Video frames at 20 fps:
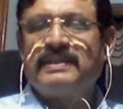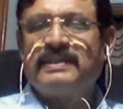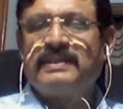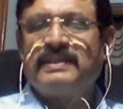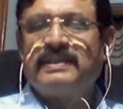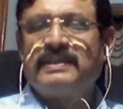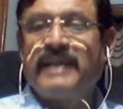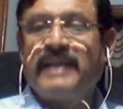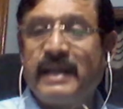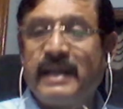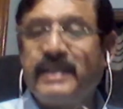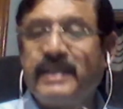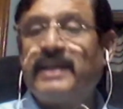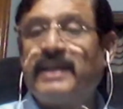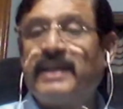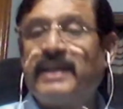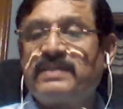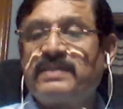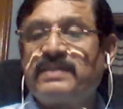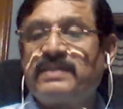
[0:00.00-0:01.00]
held
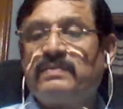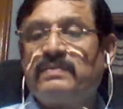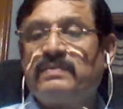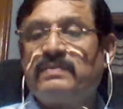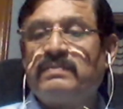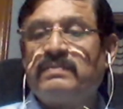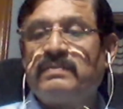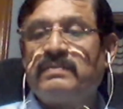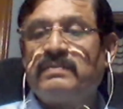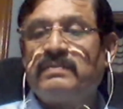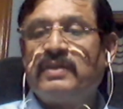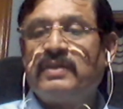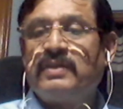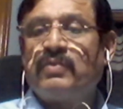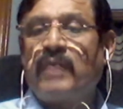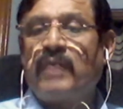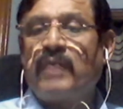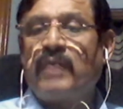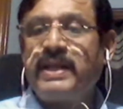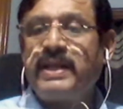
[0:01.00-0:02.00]
that
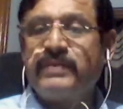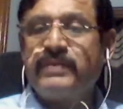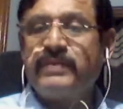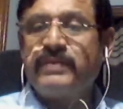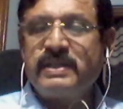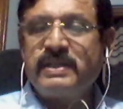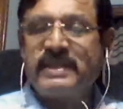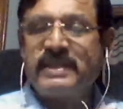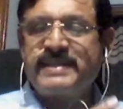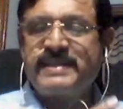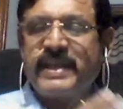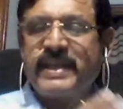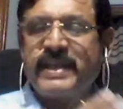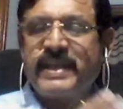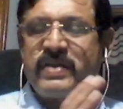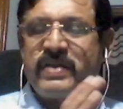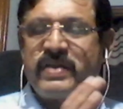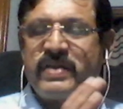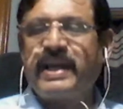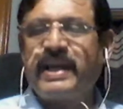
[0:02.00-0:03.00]
whatever the
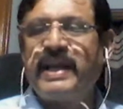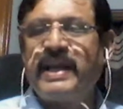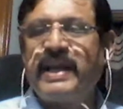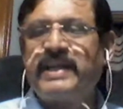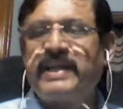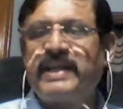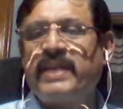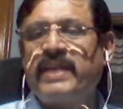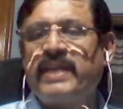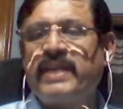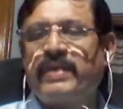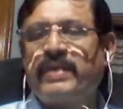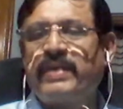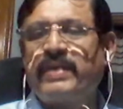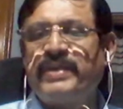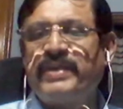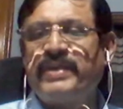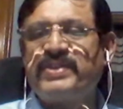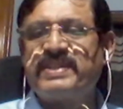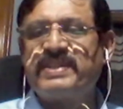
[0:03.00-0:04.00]
security related
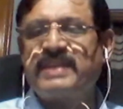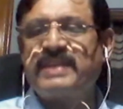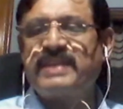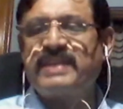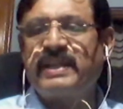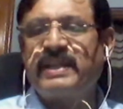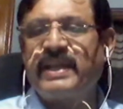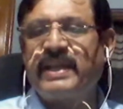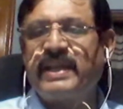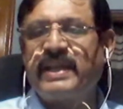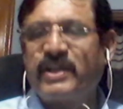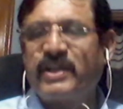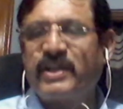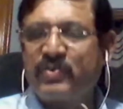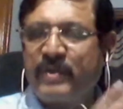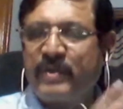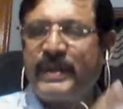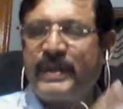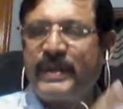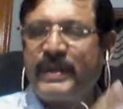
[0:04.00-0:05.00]
informations are there that
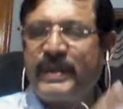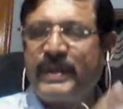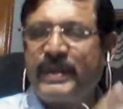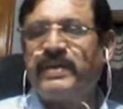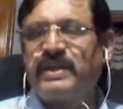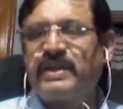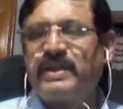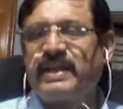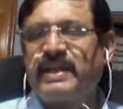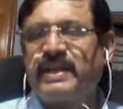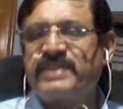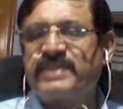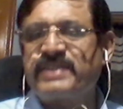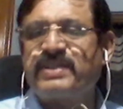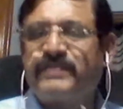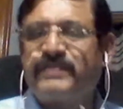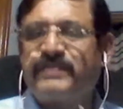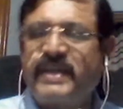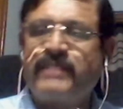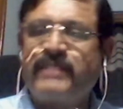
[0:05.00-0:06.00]
could be covered, the rest
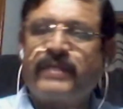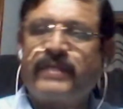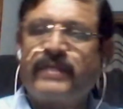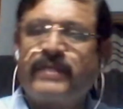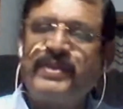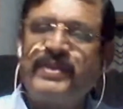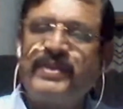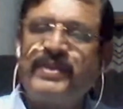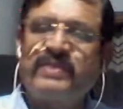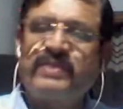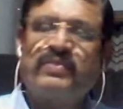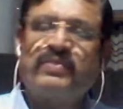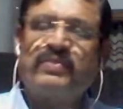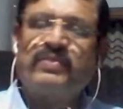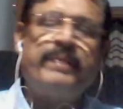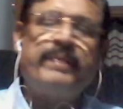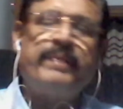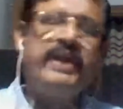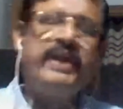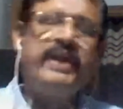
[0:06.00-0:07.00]
of the information
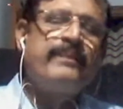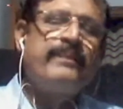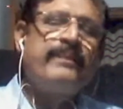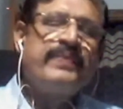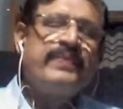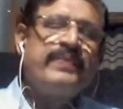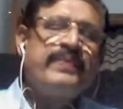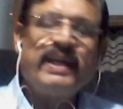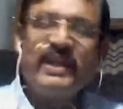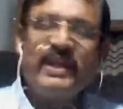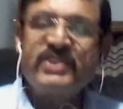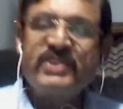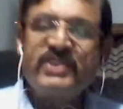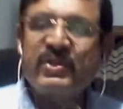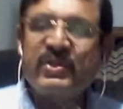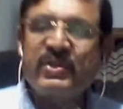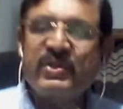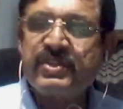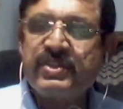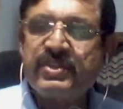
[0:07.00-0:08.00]
could be
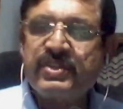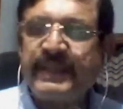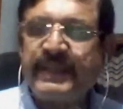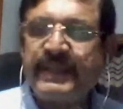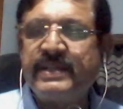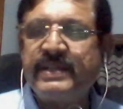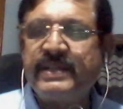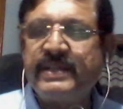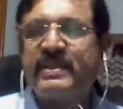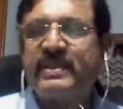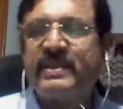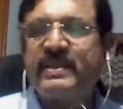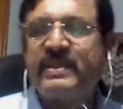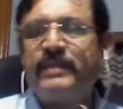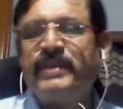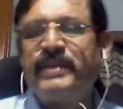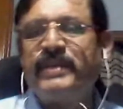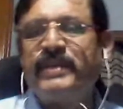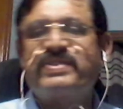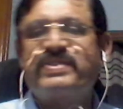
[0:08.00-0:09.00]
disclosed by the district
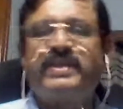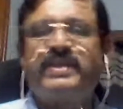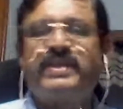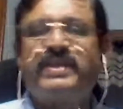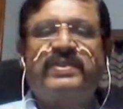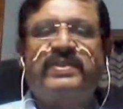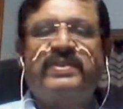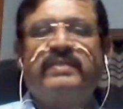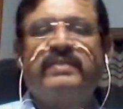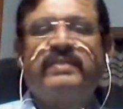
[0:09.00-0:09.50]
administration.